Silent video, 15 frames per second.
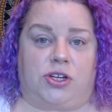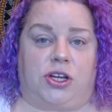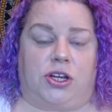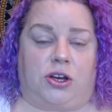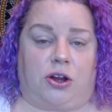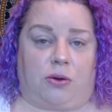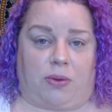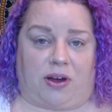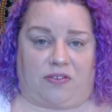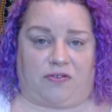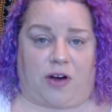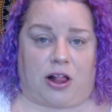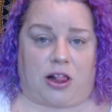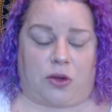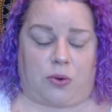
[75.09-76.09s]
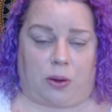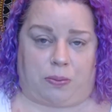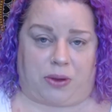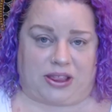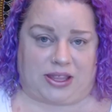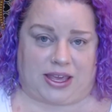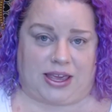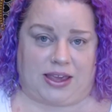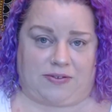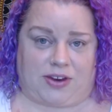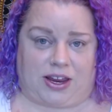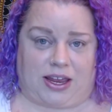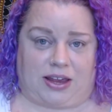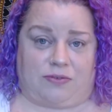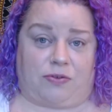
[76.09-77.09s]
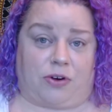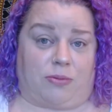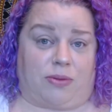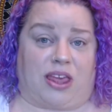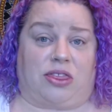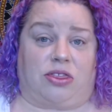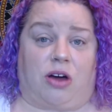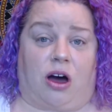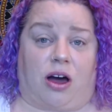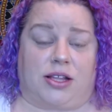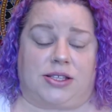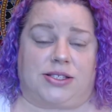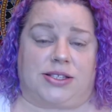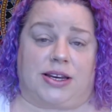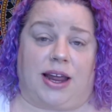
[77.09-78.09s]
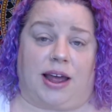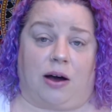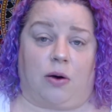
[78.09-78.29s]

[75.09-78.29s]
my follow-up in the evening for my thoughts and how